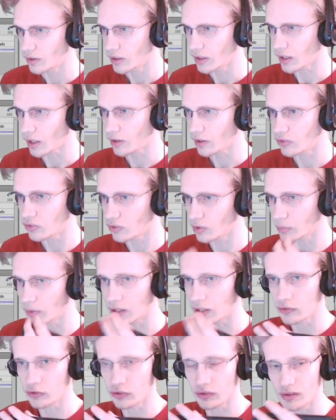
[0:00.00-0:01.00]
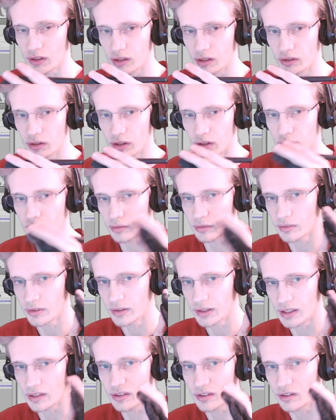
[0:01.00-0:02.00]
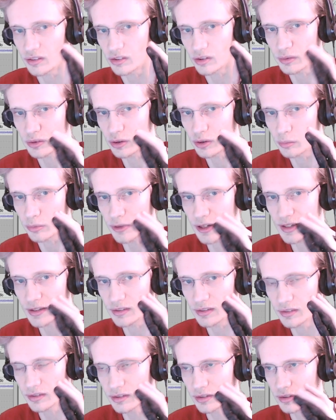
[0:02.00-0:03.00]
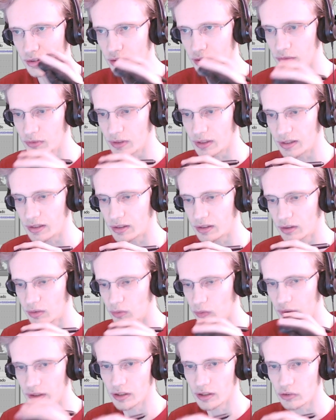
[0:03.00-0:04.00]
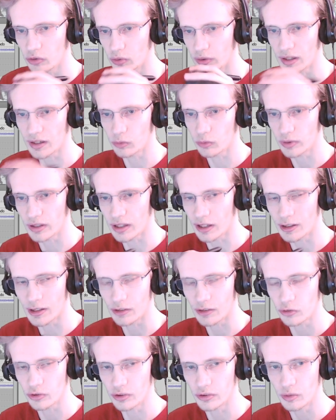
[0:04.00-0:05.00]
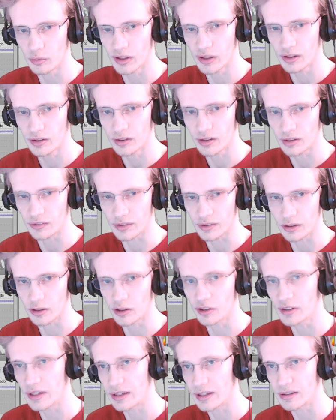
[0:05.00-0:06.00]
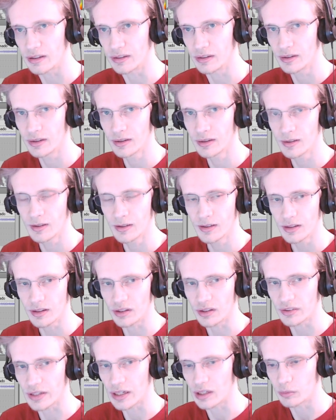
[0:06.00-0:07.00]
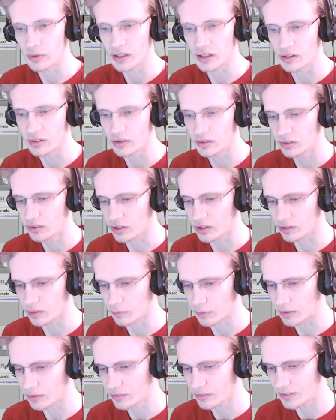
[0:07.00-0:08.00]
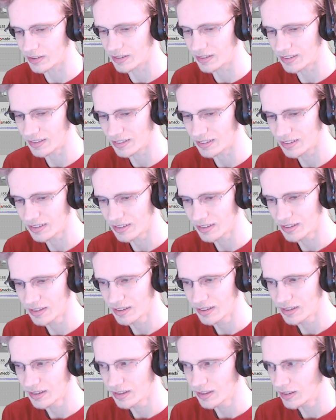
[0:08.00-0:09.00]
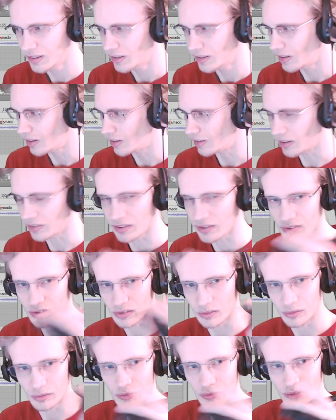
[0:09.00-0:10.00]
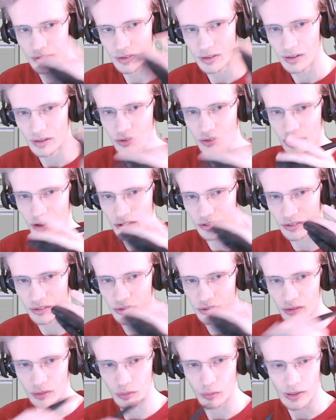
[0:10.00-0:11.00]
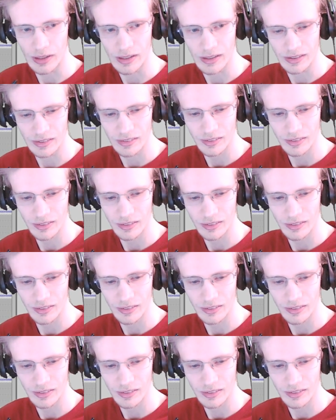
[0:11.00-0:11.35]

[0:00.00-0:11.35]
kind of subconsciously, you know, gets into your brain of like when you're actually doing it. It's like, oh yeah, that's kind of what he talked about. That's also ties into why